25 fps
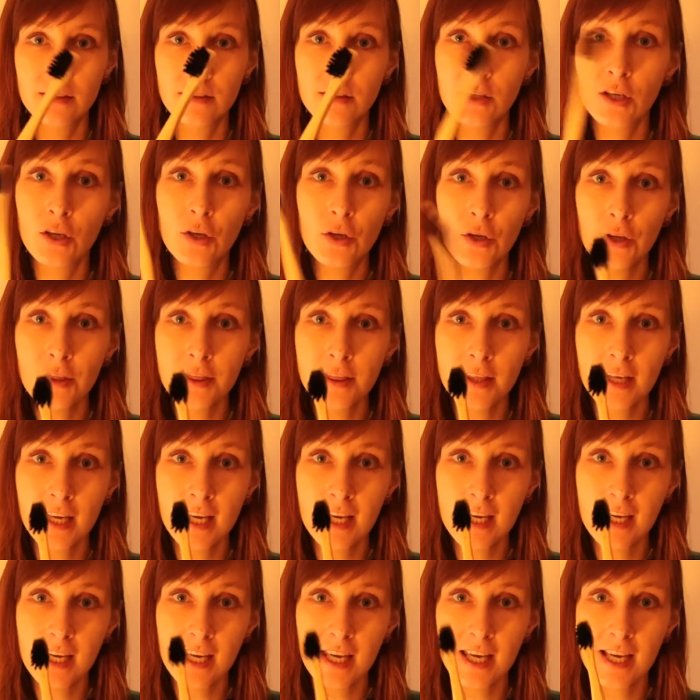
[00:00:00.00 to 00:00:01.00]
the good
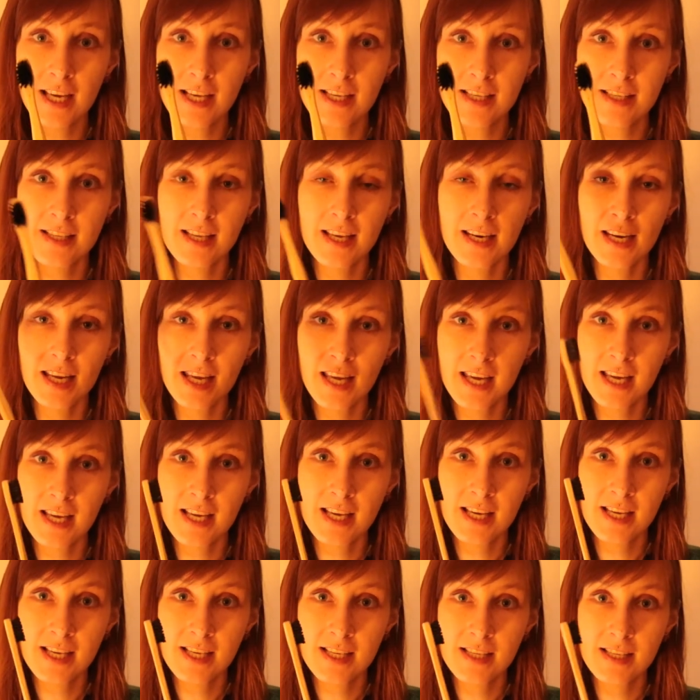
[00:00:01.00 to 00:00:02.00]
thing is that
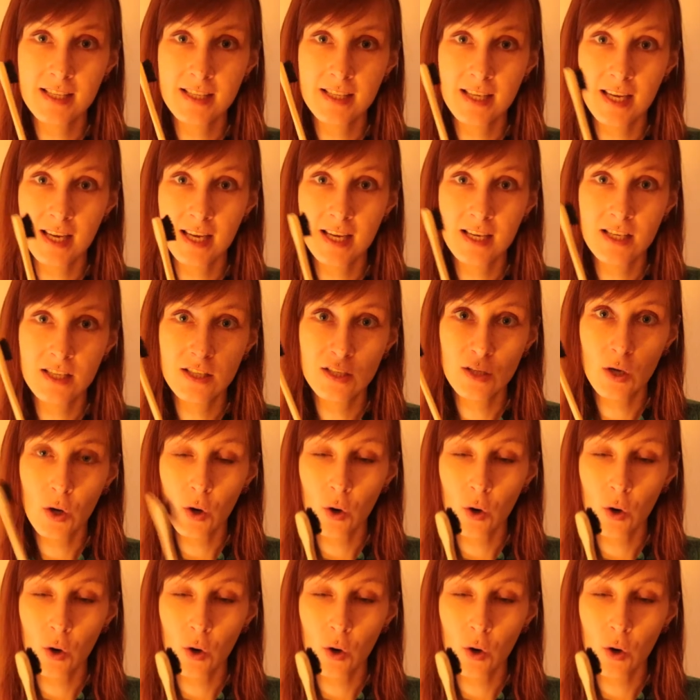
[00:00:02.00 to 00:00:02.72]
it is